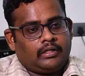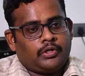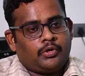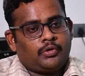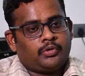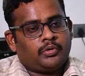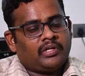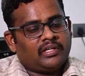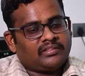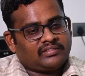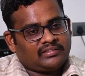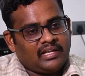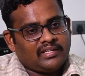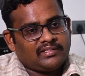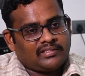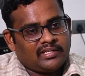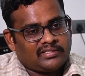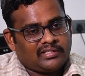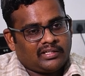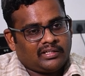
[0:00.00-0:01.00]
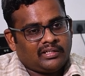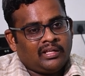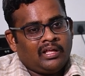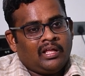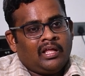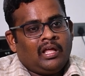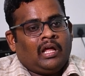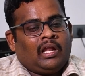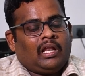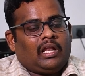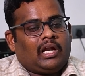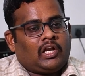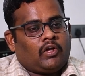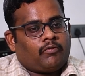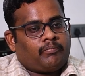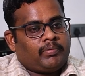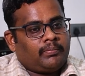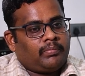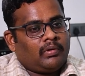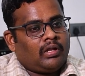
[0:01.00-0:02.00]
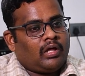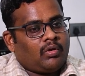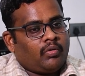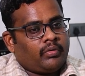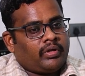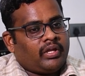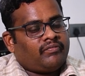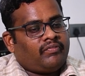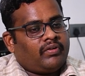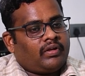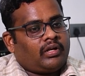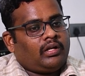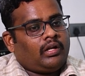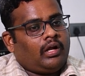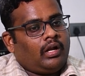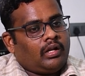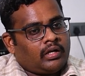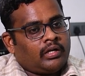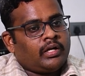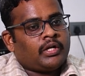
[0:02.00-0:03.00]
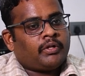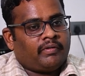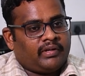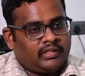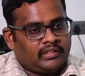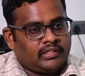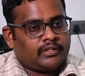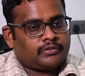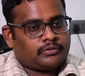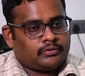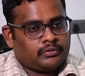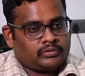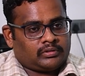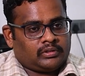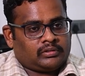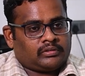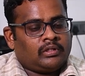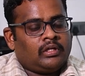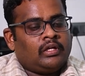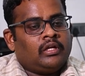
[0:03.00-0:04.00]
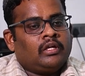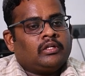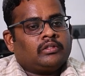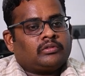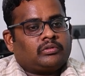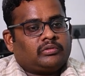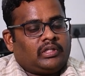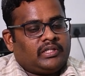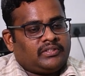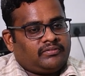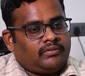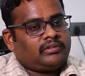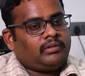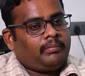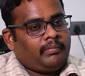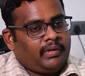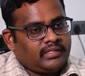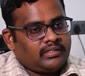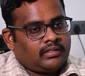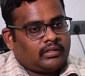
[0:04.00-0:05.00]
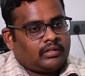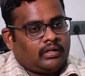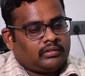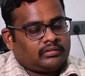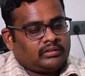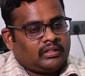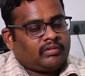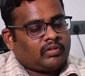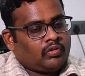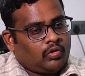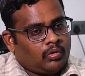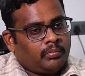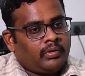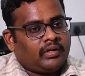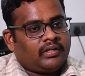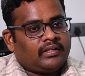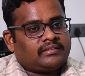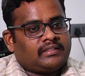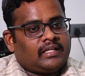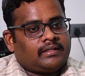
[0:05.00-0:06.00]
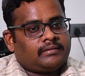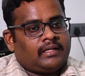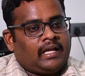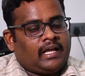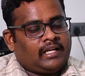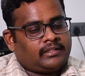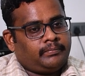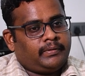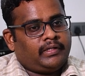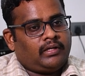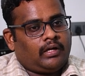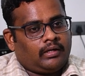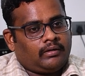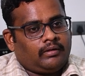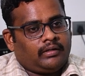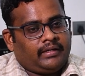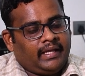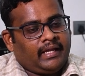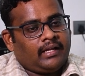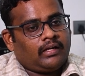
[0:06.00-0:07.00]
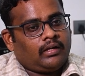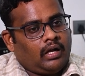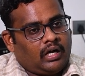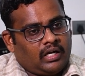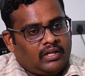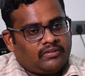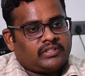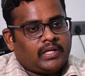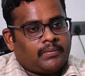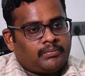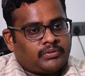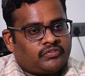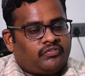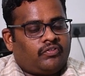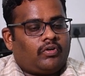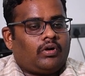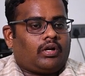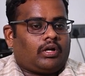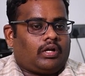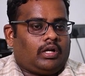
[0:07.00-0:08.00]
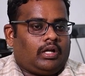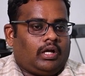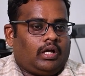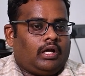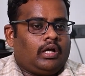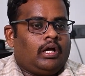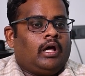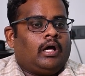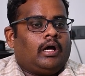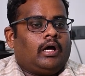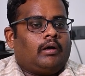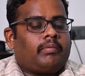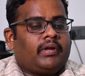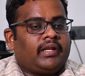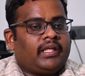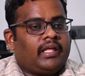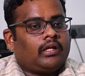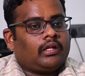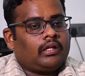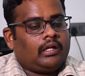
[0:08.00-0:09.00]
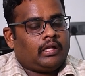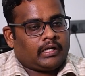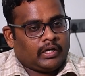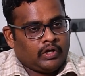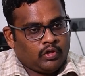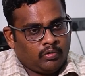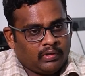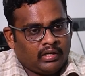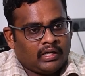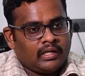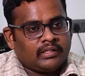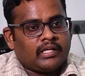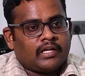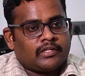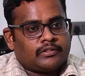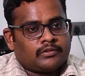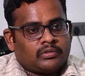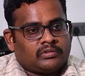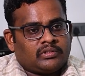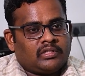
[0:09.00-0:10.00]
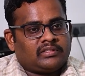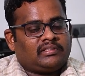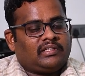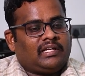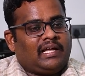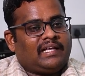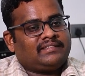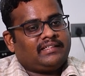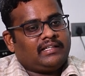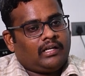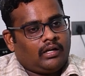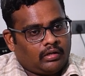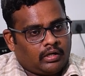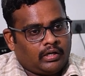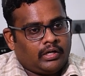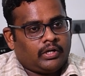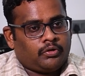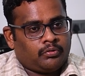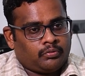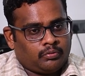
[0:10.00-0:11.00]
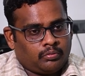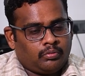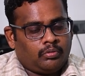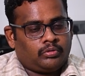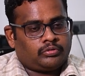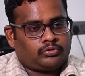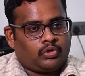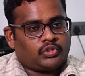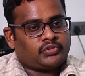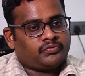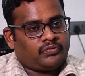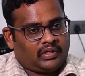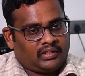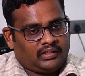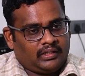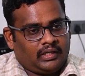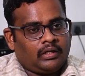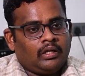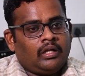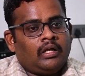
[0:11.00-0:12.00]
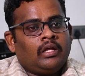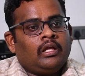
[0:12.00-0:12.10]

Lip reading: Due to industrialization, a lot of people are looking for an alternative energy resources. So that is what the major cause. Our government has taken a lot of steps for bringing renewable energy resources as an alternative source for that.